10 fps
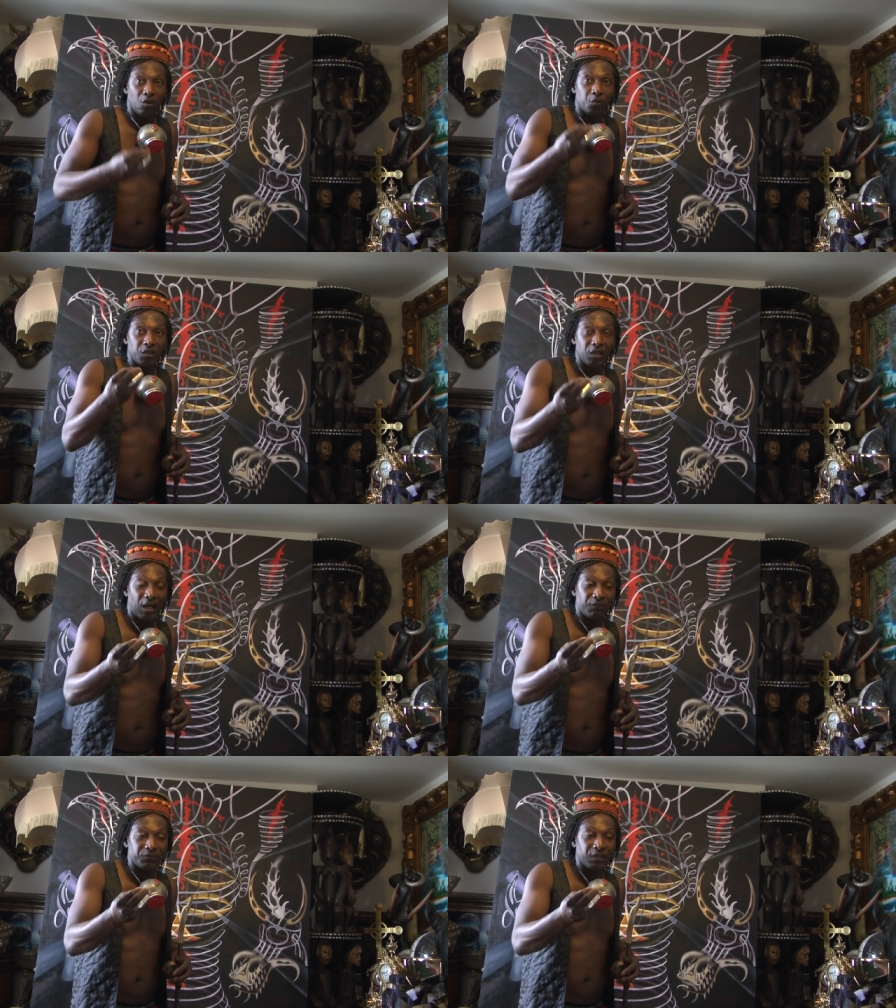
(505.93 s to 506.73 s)
we
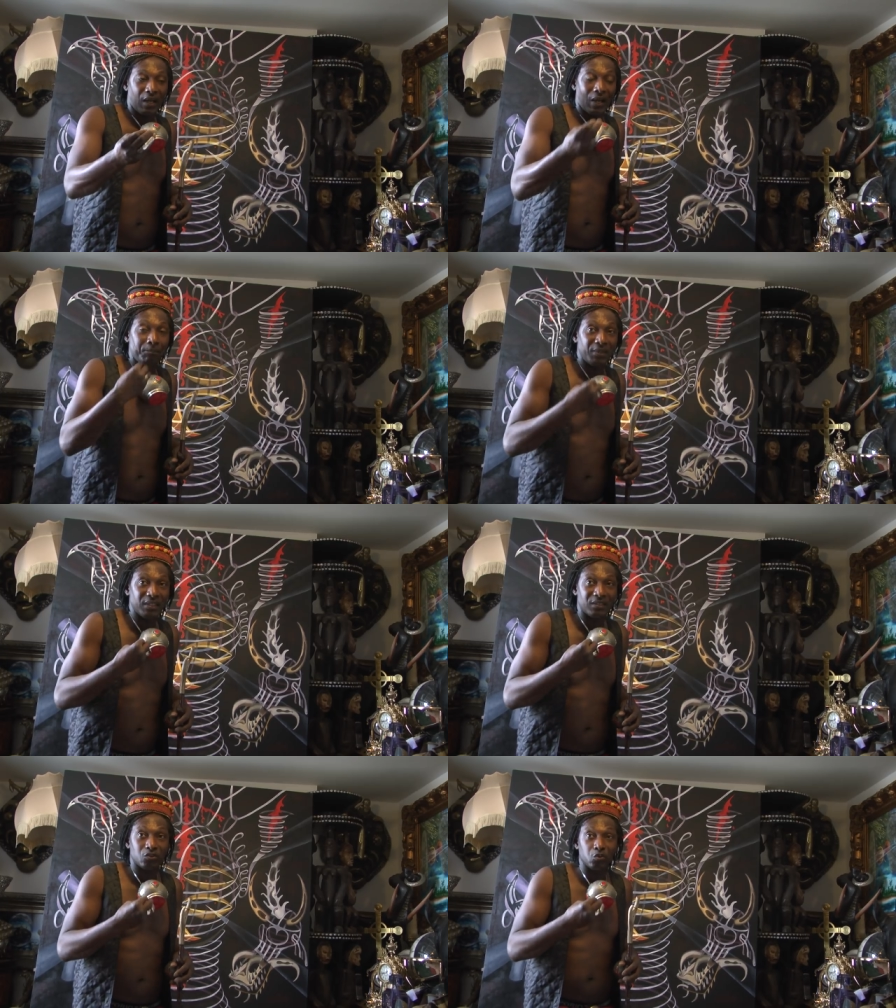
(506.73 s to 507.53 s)
have the
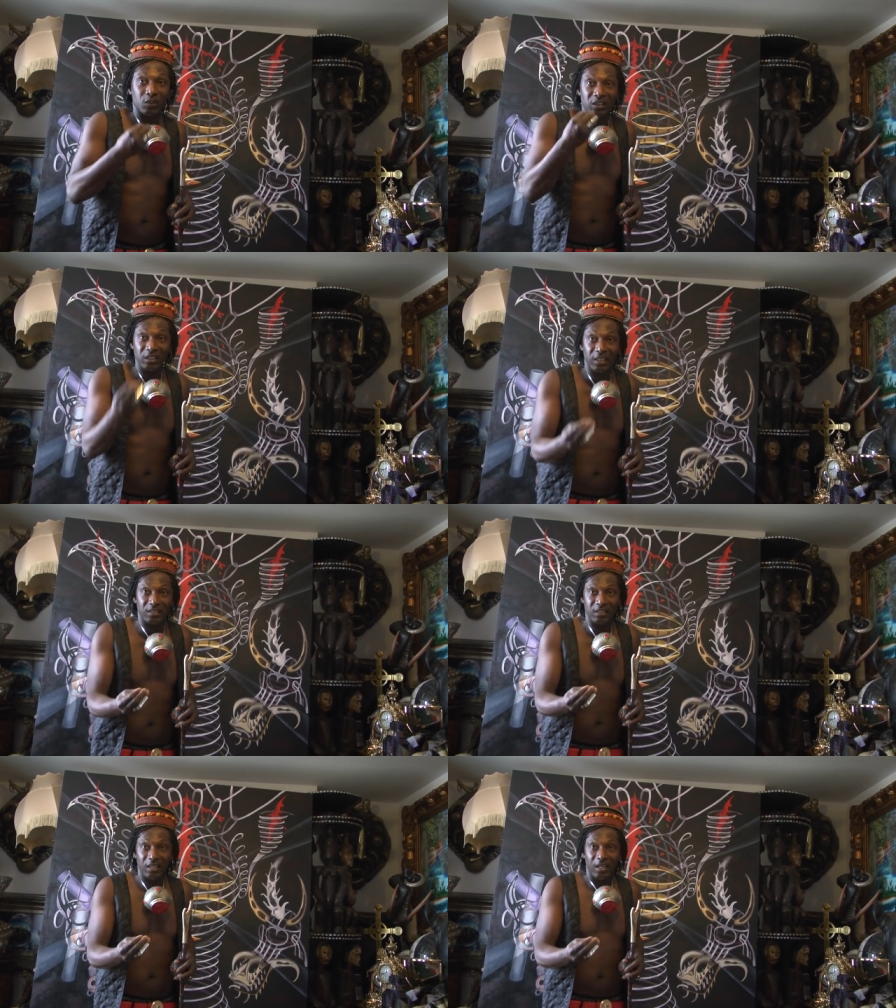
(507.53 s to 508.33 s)
ability to
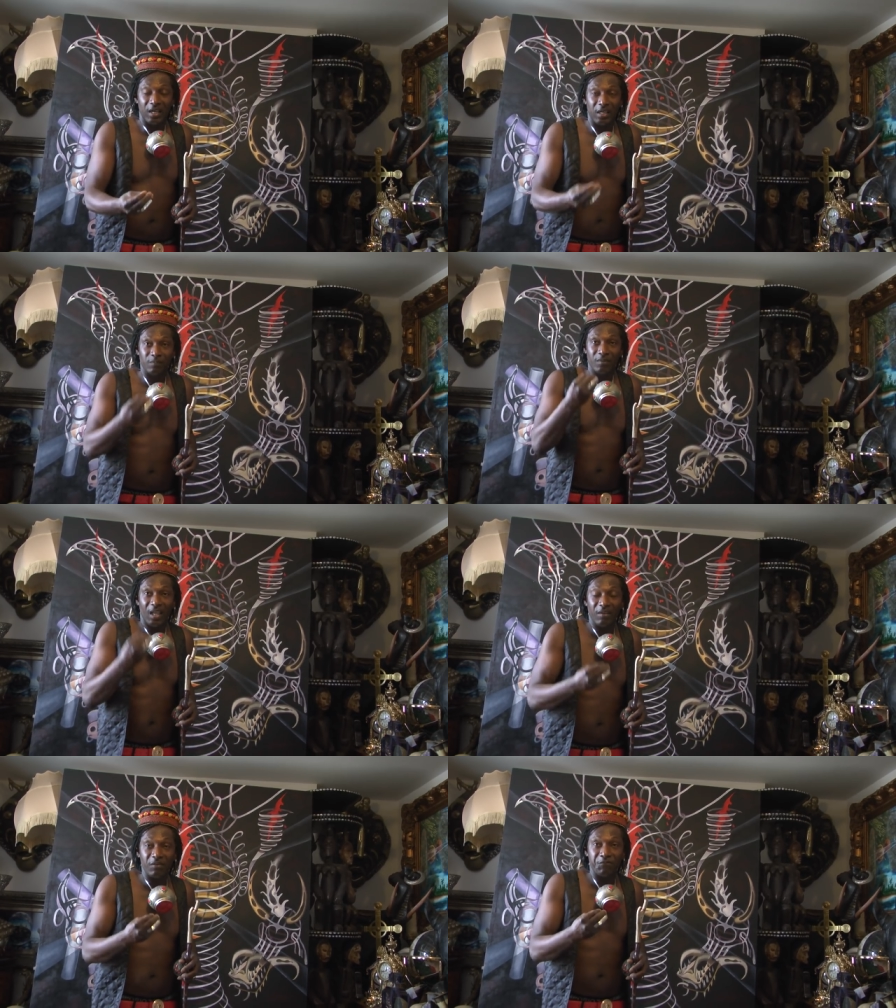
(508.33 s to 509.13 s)
create, and
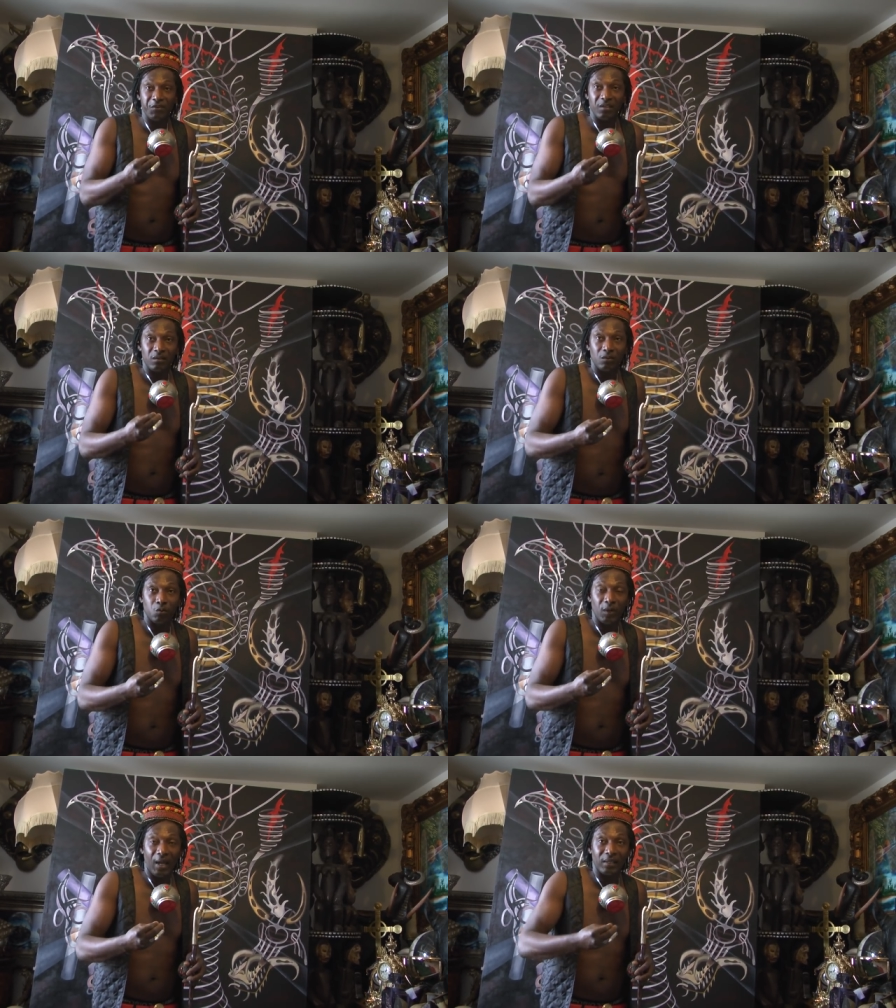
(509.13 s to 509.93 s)
everything
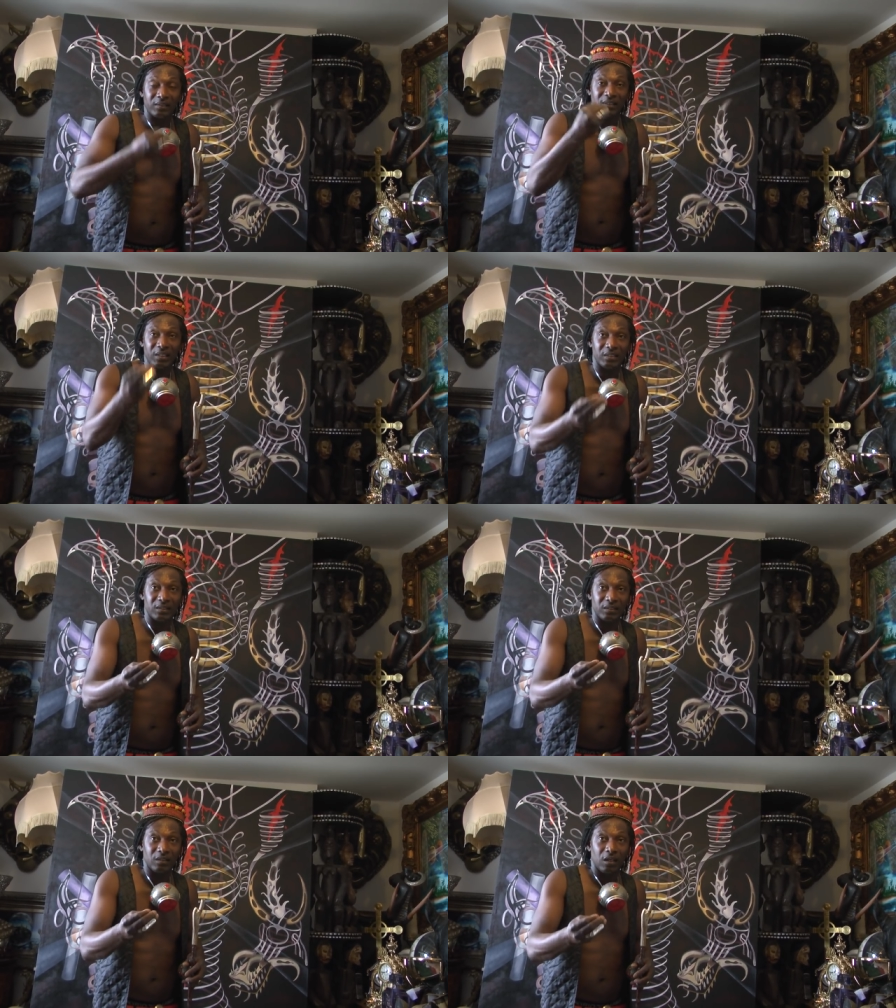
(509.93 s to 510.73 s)
we are
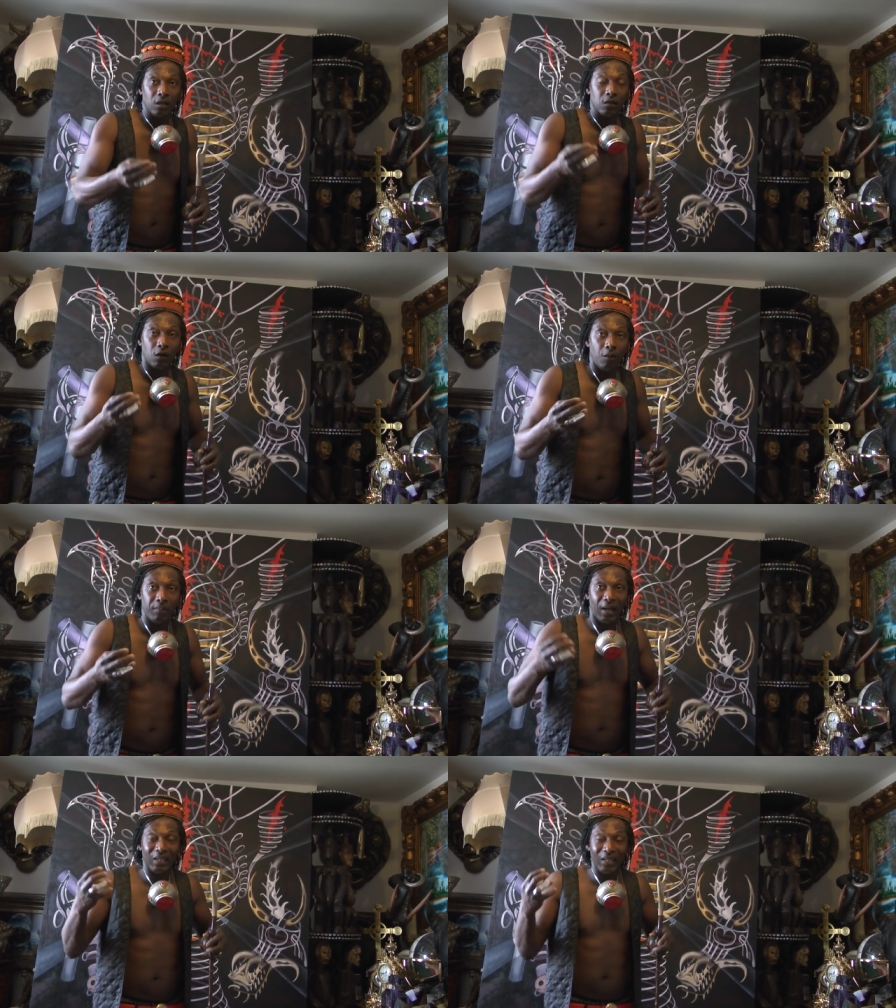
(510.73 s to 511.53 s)
creating
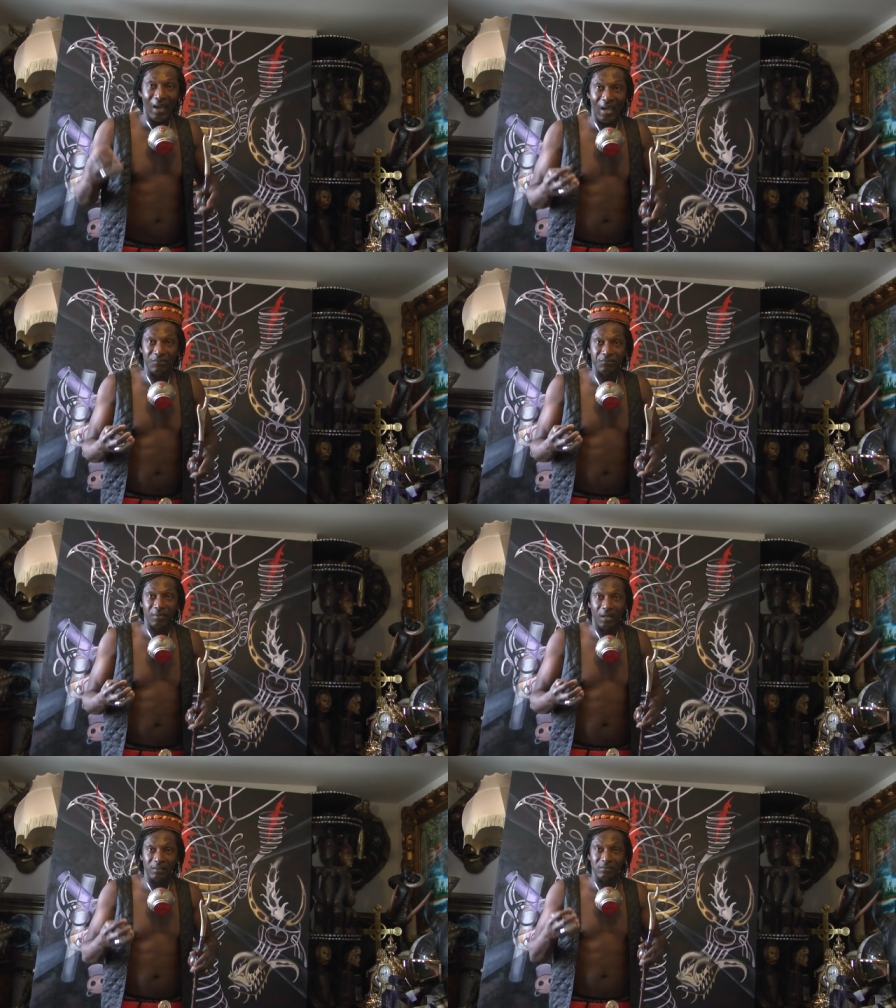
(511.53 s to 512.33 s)
come alive
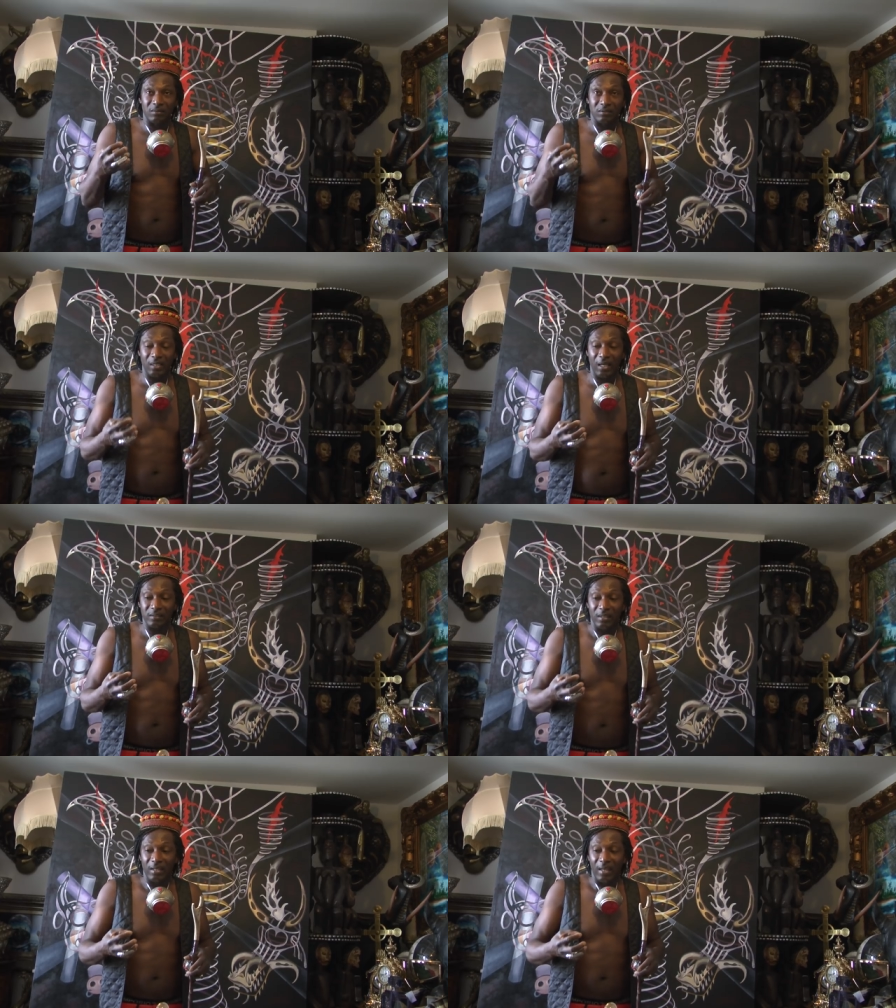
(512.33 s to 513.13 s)
and start